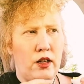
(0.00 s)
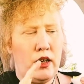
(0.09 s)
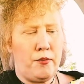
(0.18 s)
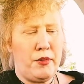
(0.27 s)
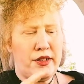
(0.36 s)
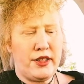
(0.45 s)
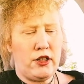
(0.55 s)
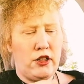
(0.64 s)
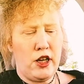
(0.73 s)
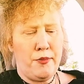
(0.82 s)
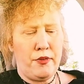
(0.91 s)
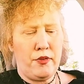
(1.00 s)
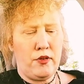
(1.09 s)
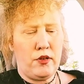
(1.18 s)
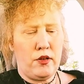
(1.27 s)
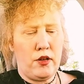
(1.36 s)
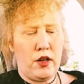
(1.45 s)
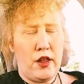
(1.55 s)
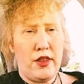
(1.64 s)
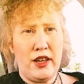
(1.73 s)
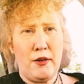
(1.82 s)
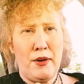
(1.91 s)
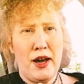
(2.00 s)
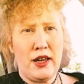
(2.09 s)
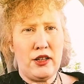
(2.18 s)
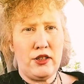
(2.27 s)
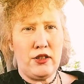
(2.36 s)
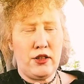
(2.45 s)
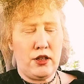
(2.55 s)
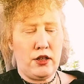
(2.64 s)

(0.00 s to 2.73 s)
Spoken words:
And mix it all up. And then get back into